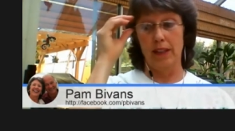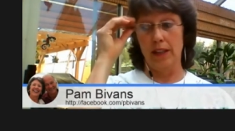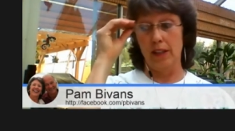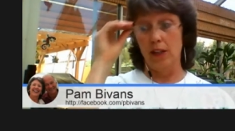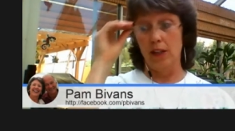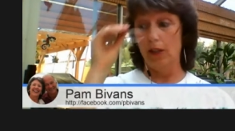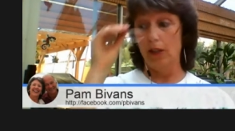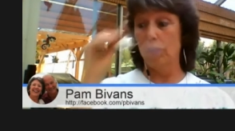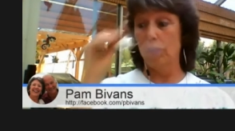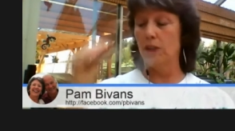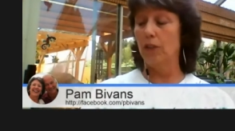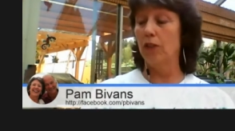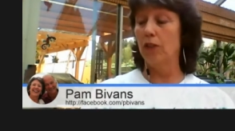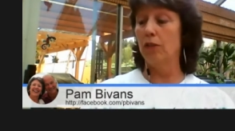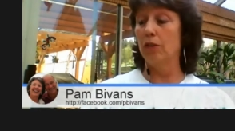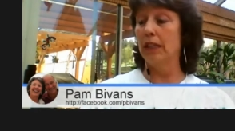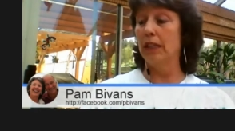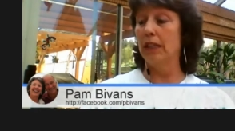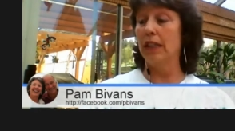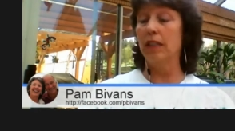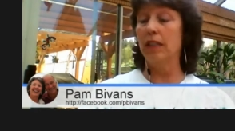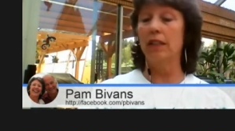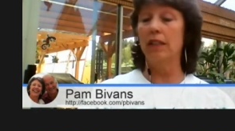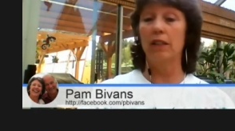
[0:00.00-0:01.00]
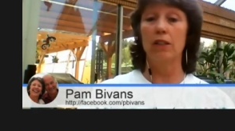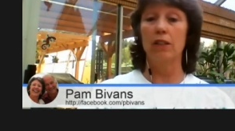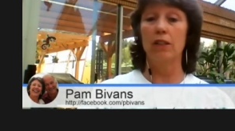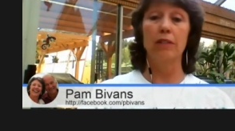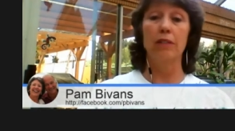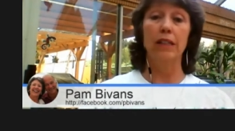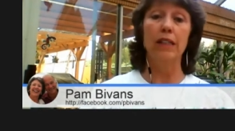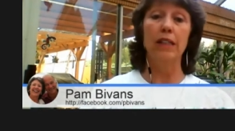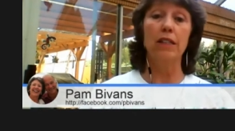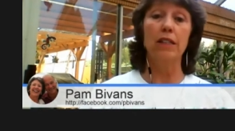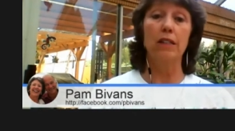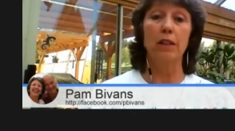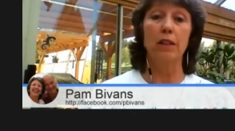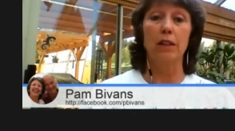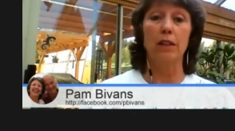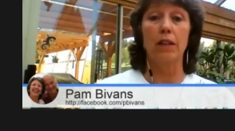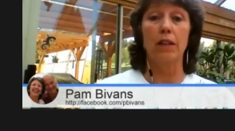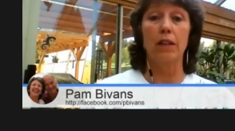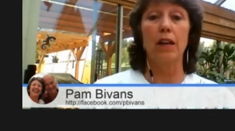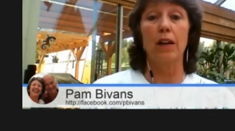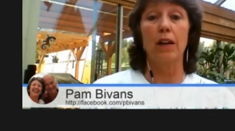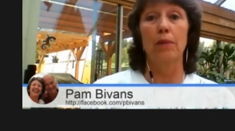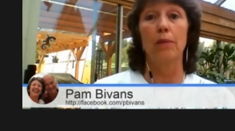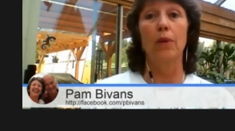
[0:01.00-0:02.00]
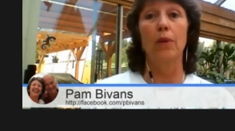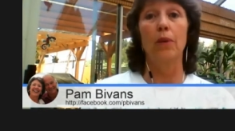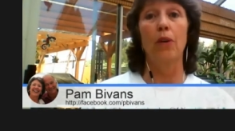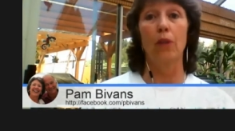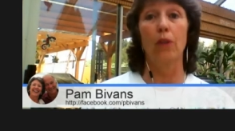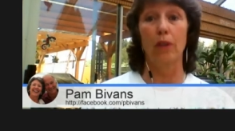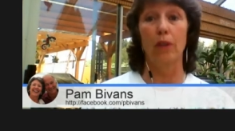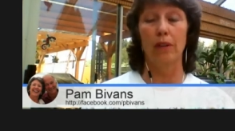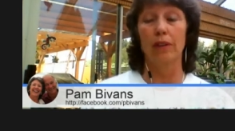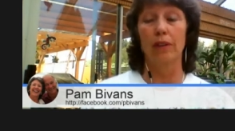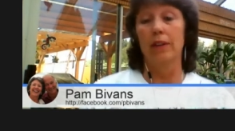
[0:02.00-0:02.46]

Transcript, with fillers: You, you, need, you need to come